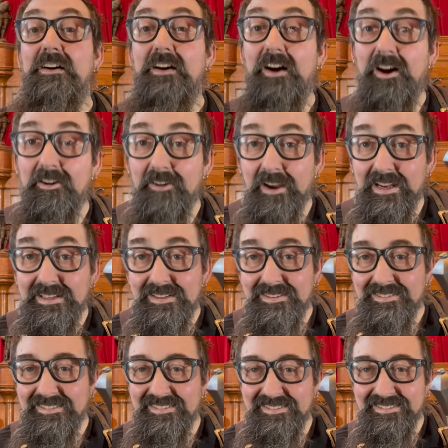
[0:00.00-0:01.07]
All right,
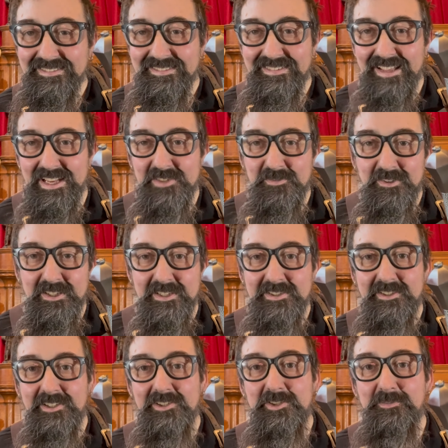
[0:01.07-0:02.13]
thanks for listening to